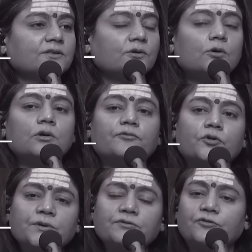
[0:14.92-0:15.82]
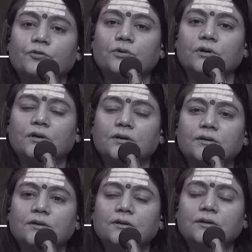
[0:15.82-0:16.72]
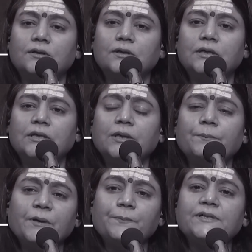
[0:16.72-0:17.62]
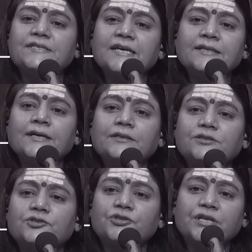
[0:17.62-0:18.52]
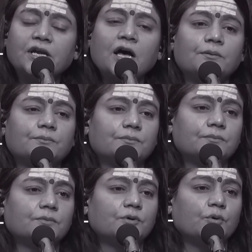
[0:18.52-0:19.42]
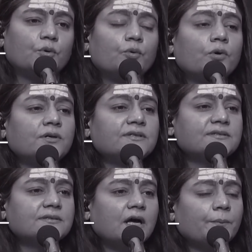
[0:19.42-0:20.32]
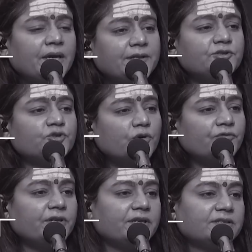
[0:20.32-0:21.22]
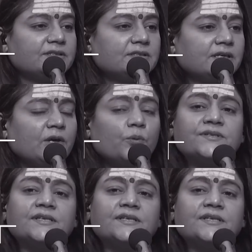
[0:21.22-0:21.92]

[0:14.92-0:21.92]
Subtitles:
the whole woman folk. People say that Shri Ram was a male chauvinist, he was an